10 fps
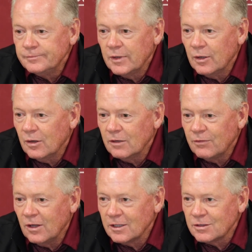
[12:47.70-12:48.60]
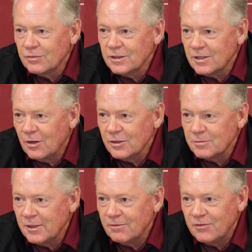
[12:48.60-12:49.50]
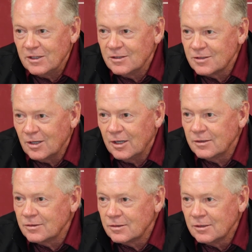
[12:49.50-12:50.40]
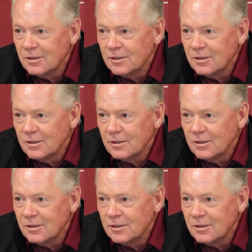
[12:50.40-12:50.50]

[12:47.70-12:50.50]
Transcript: You know, our philosophy has always been feed the studs.